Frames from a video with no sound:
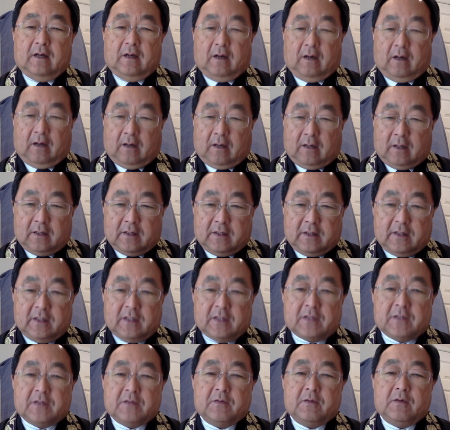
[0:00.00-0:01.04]
on
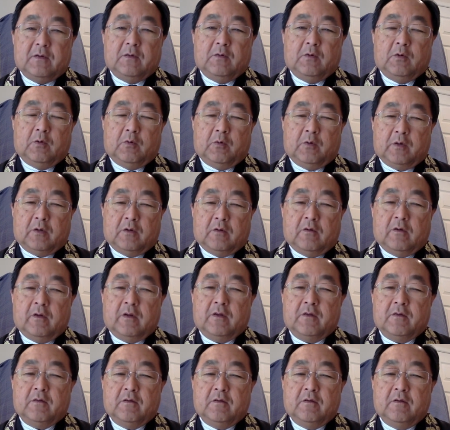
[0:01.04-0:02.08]
this, what we're going
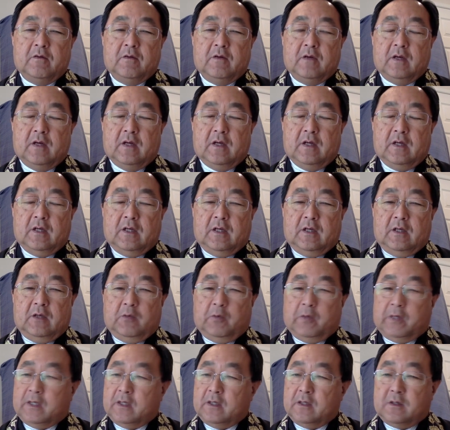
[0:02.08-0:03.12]
through.
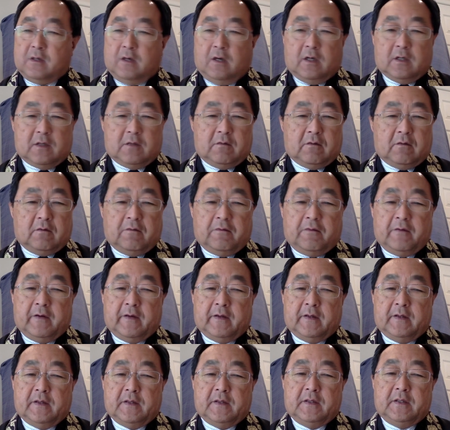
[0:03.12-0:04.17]
We can talk to our
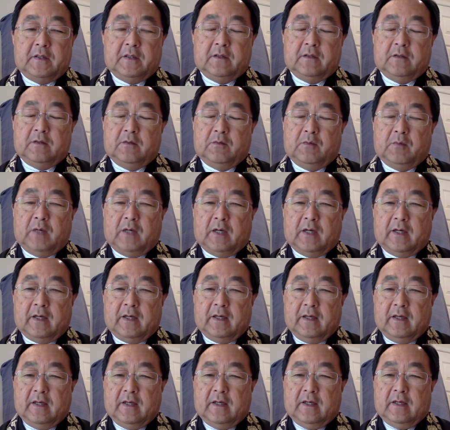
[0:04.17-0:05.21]
friends still by
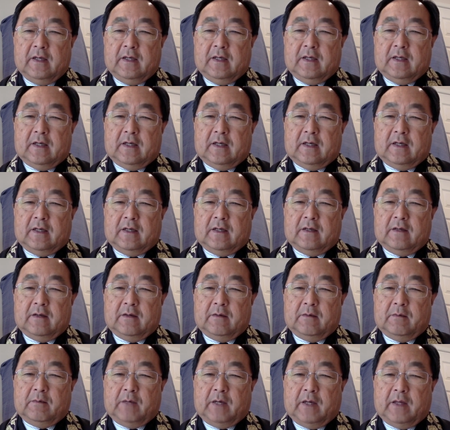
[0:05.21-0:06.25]

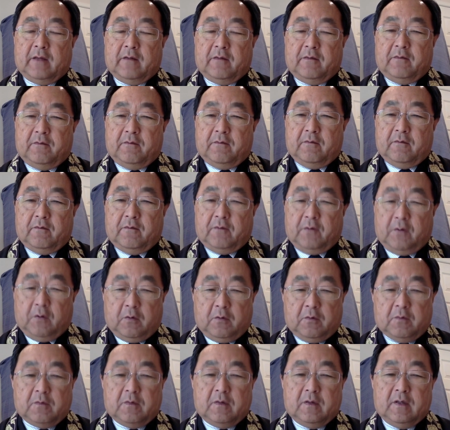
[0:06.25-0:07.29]
the
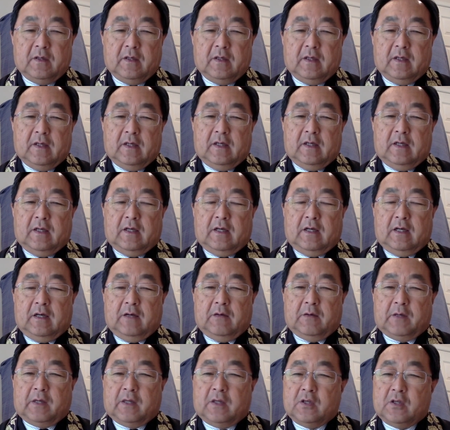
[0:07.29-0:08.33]
phone.
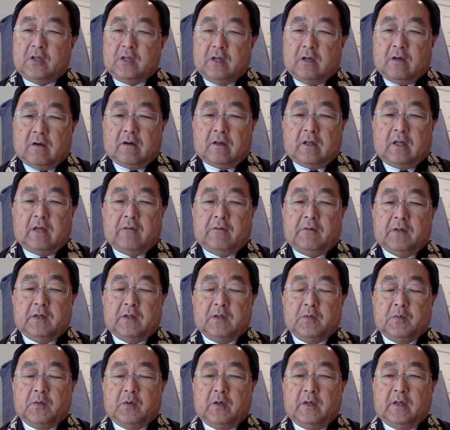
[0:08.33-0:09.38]
We can share our life
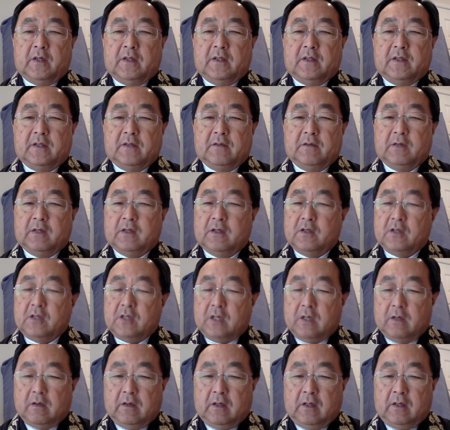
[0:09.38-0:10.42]
experience. We can
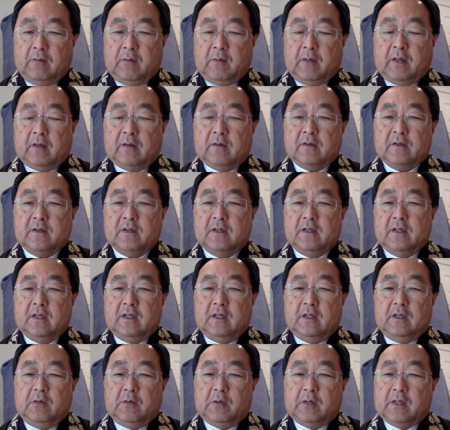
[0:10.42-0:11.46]
share emails.
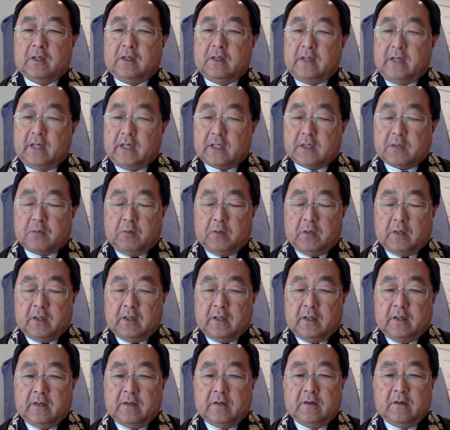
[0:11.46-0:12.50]
We can text one
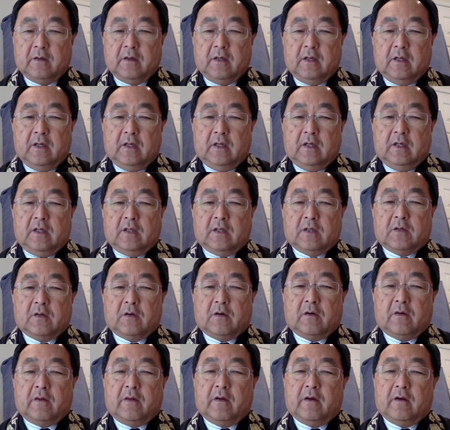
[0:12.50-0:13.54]
another.
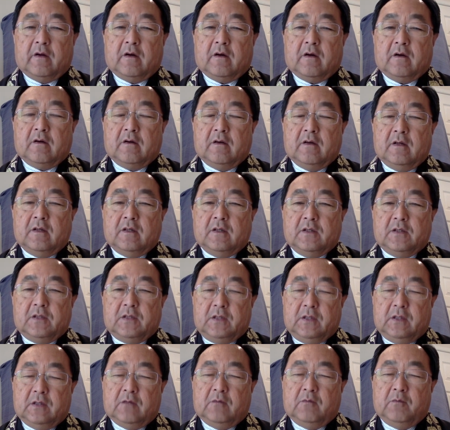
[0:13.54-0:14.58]
So there are
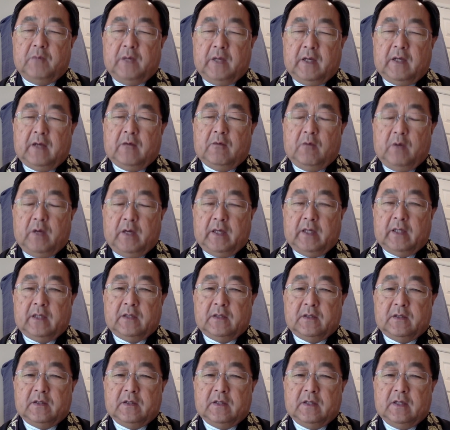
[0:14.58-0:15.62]
still many
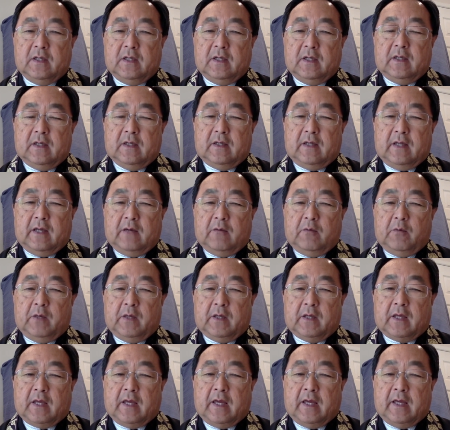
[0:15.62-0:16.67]
ways that we
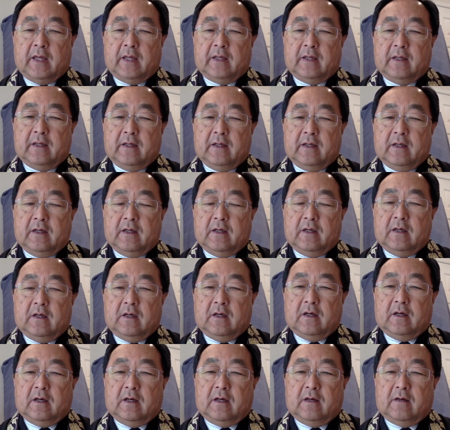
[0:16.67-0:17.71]
can
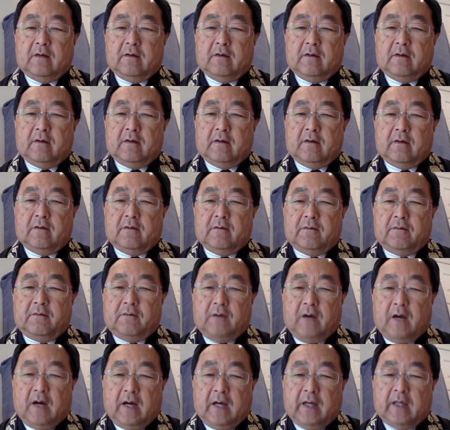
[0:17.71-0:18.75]

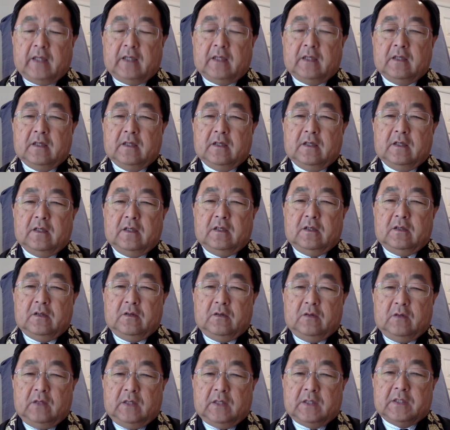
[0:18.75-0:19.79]
find to
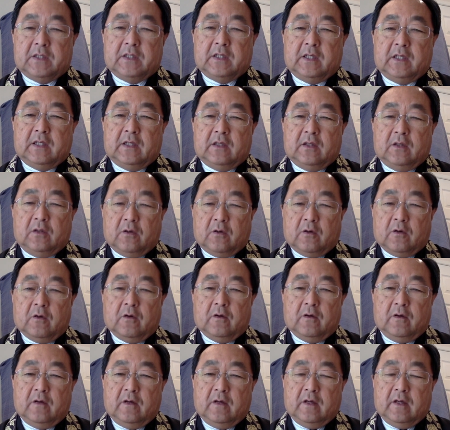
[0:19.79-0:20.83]
listen,
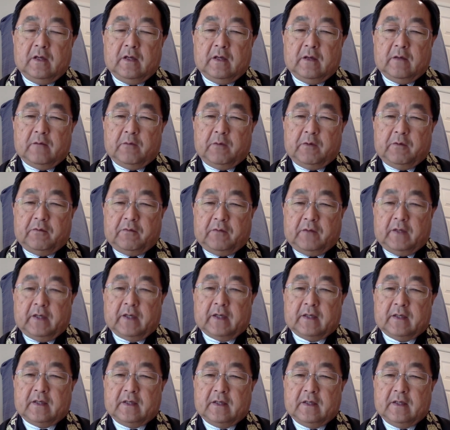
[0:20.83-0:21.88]
learn,
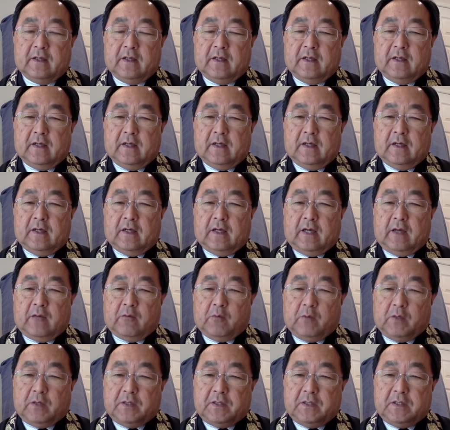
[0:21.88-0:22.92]
reflect, and
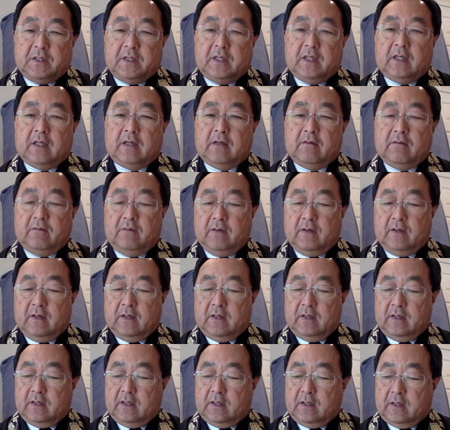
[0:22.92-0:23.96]
receive
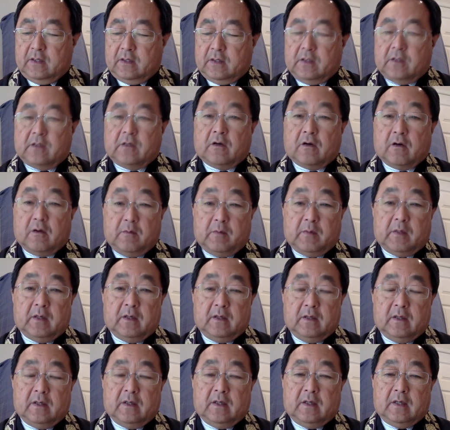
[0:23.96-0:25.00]
the Dharma
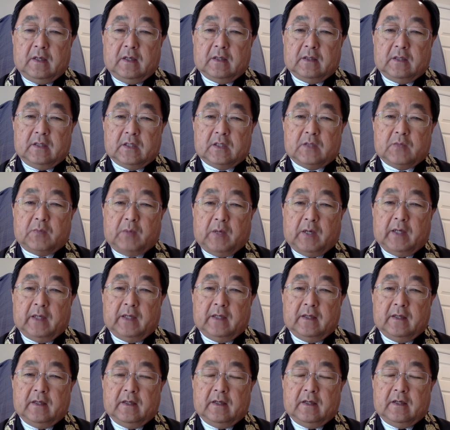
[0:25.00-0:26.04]

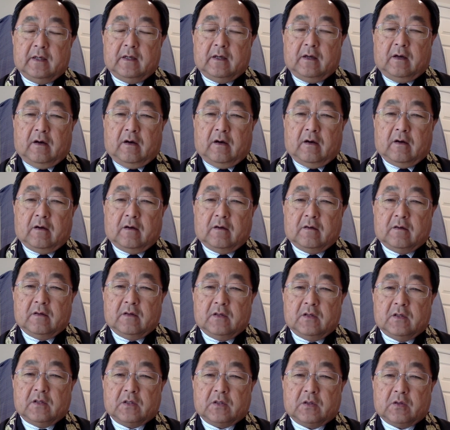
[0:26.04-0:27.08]
despite our
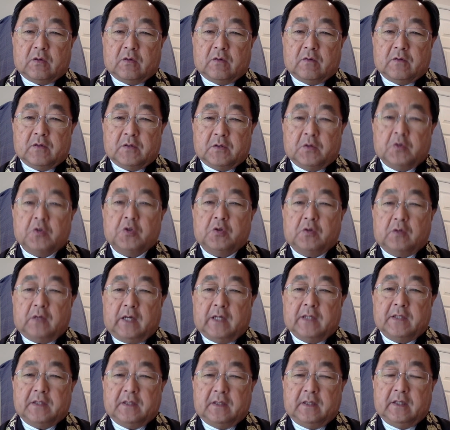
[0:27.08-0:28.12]
sort of social
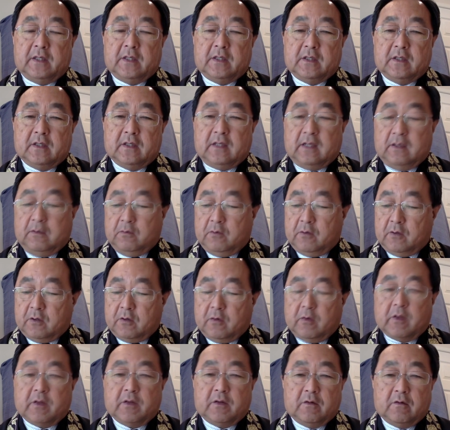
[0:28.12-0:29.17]
isolation that we're
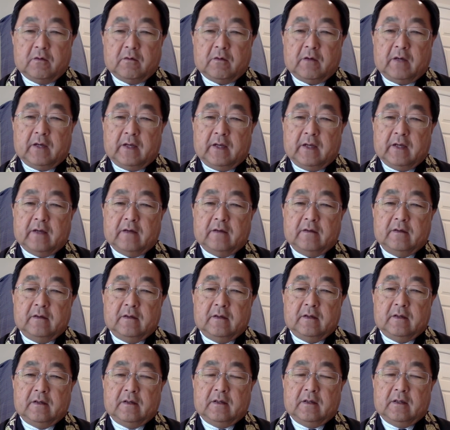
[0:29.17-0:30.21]
going through right now
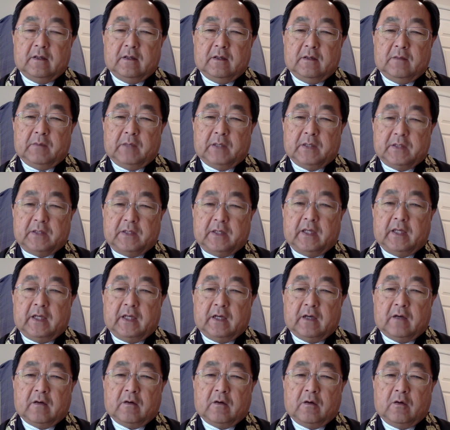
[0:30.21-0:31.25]
by staying
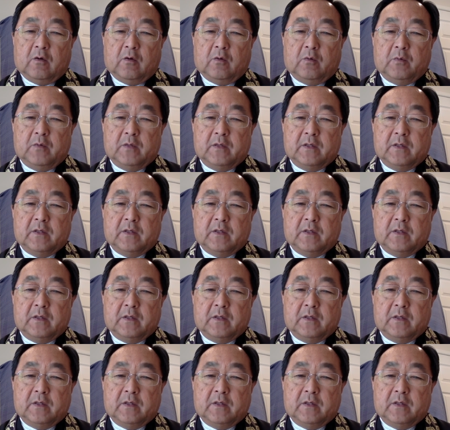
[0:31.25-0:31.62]
in our homes.